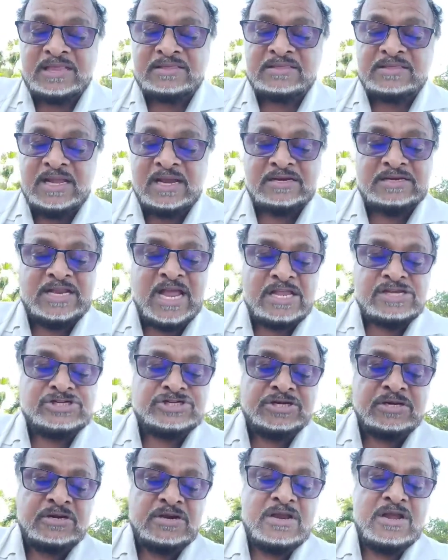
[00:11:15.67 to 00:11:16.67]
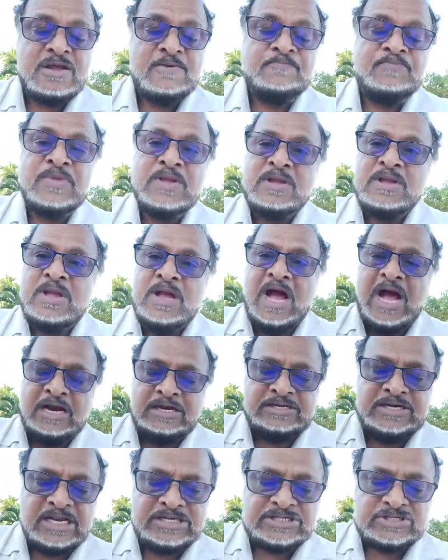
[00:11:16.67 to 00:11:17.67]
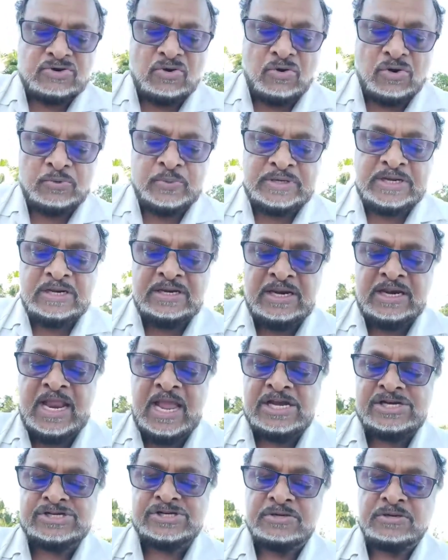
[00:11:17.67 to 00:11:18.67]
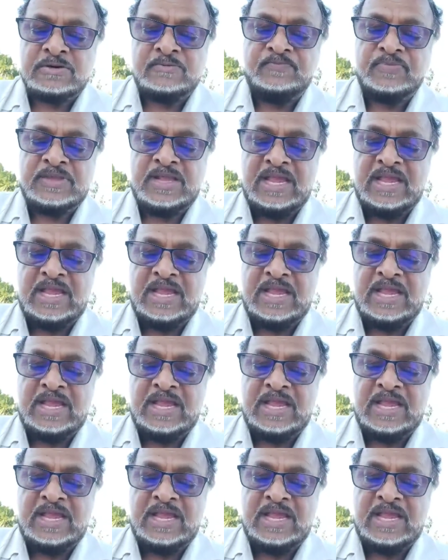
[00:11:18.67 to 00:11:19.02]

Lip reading: ethnic tension and discord within the nation.